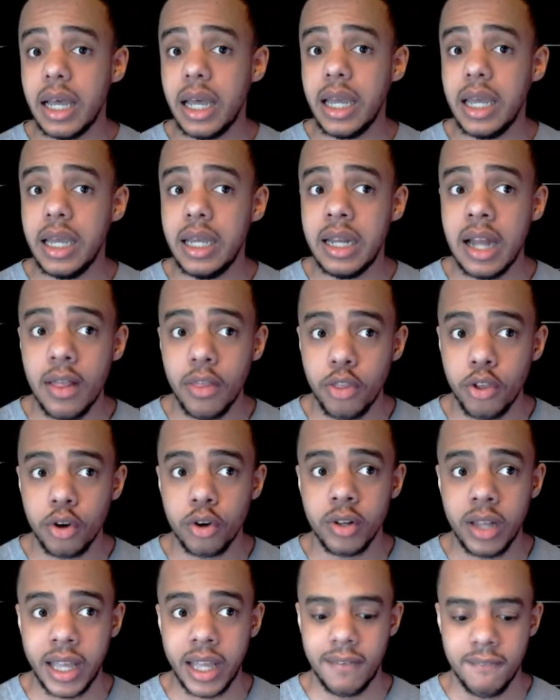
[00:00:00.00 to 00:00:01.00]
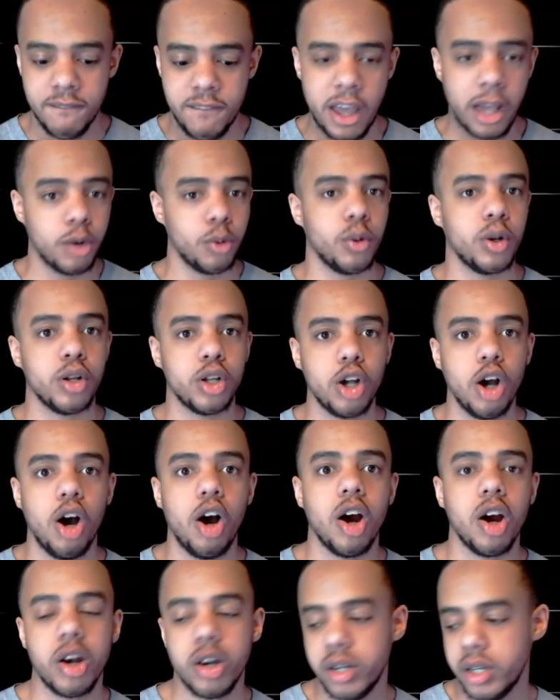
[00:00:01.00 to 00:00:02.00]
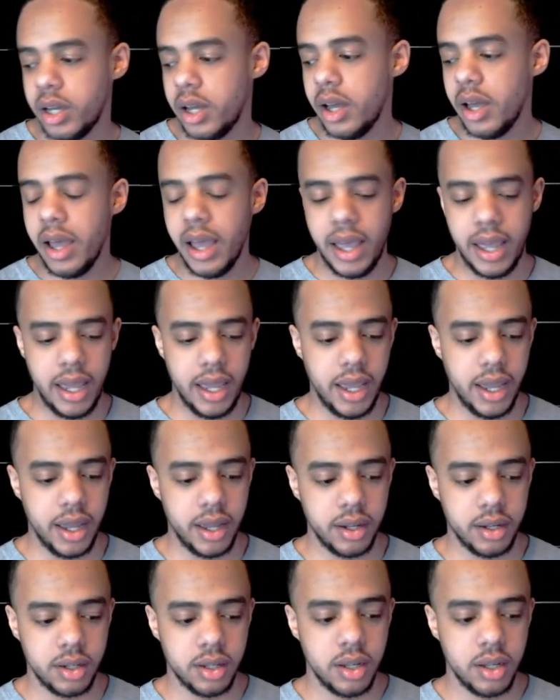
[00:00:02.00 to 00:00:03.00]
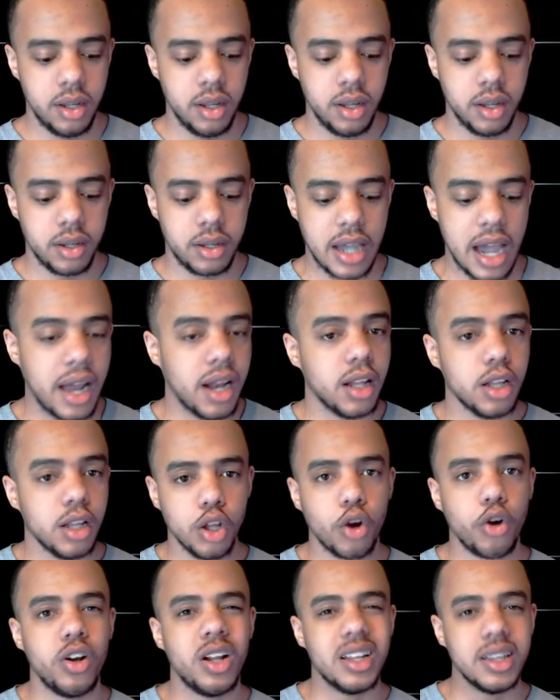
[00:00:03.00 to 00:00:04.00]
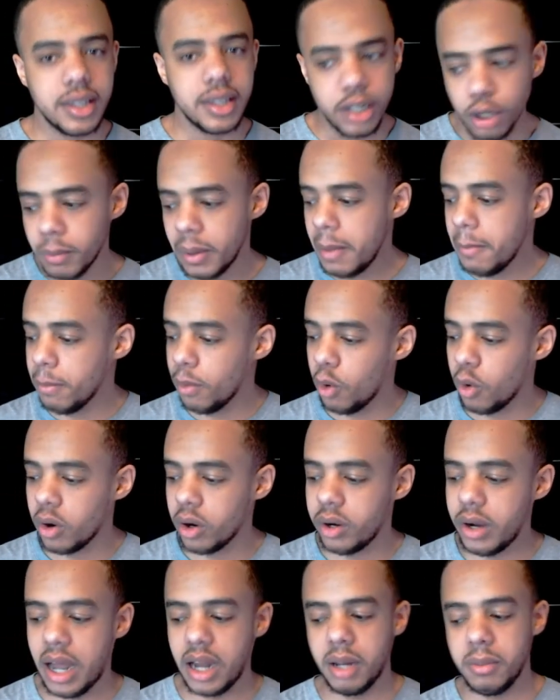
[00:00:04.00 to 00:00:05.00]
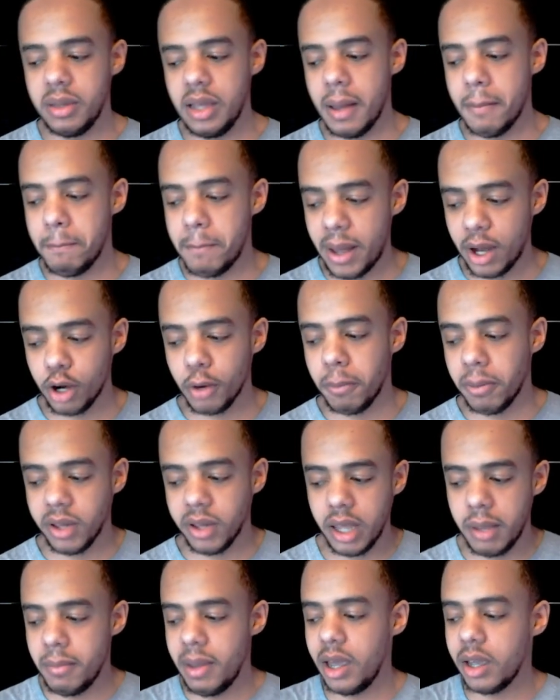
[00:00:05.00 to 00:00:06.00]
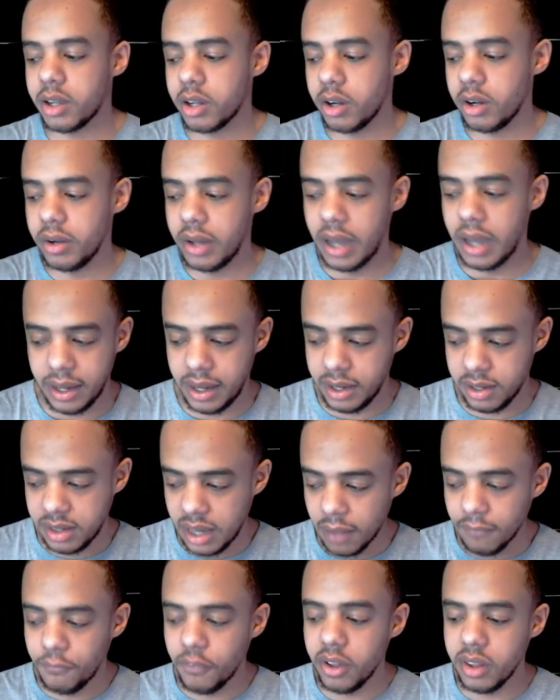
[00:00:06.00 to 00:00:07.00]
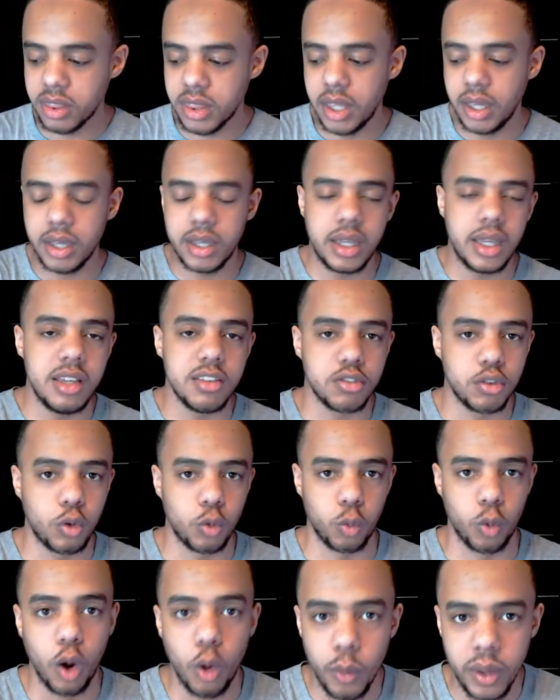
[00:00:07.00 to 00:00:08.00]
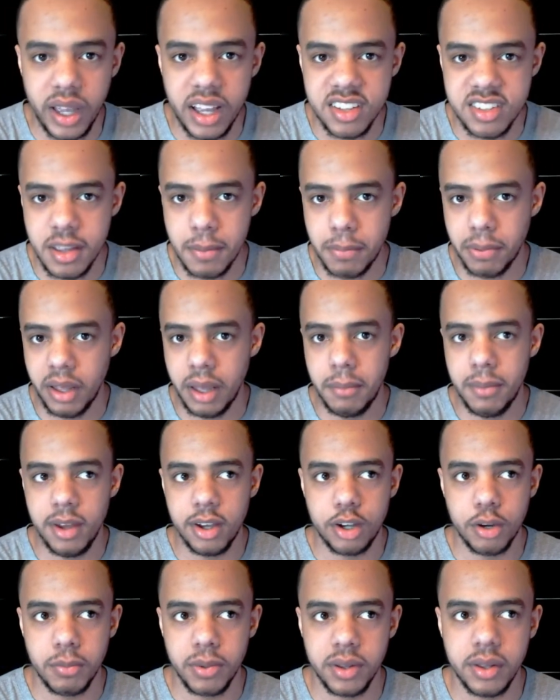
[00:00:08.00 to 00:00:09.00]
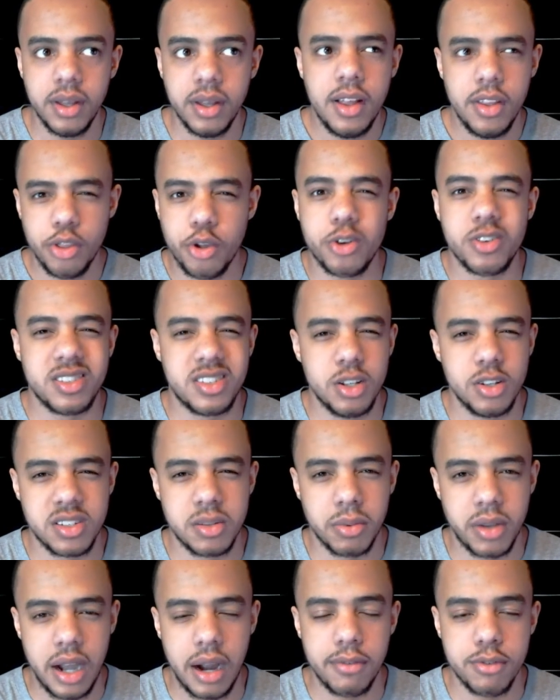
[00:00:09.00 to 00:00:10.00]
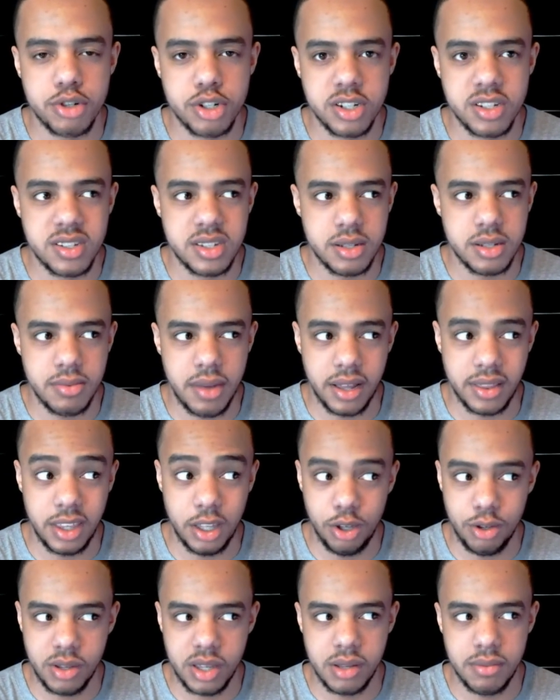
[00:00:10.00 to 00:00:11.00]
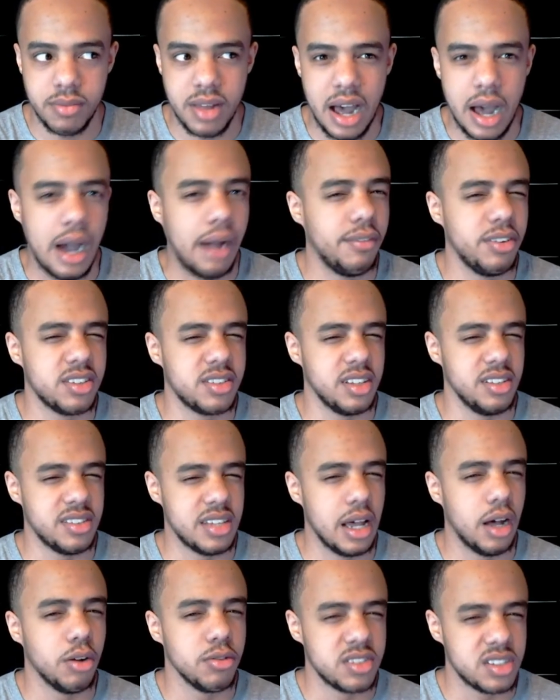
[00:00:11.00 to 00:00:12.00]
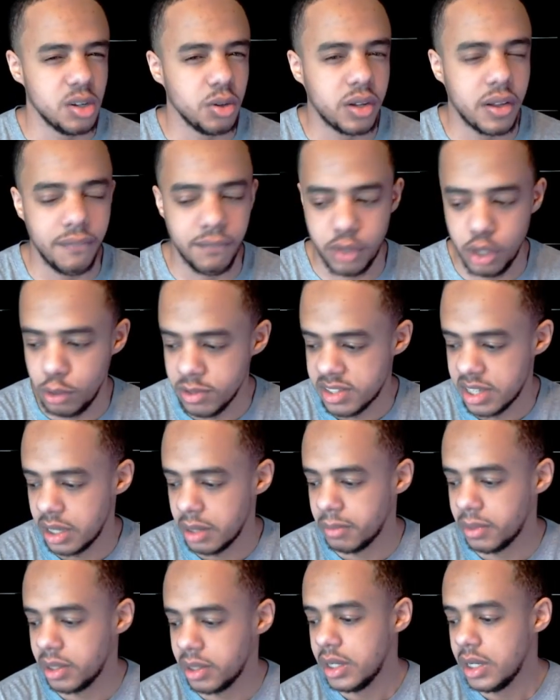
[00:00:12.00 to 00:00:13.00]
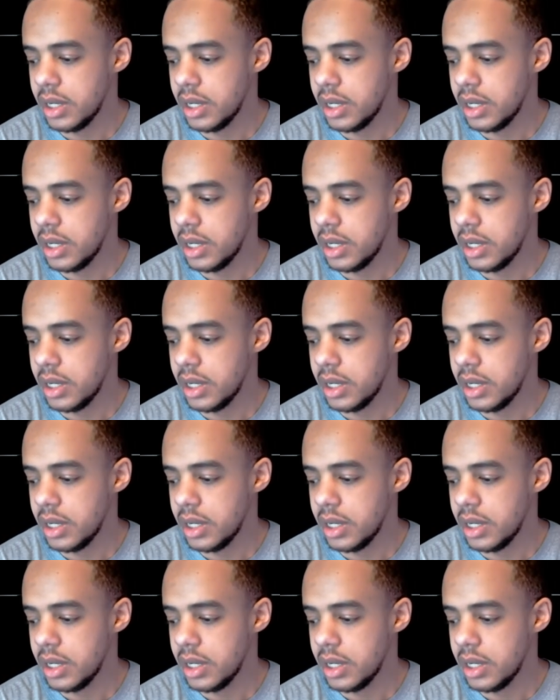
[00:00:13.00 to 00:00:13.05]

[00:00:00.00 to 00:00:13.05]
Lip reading: another, like a veteran guard, and kind of learn a little bit more how to be a better playmaker. I definitely think he's growing as a playmaker, but there are still some coverages I think you can obviously tell still confuse him.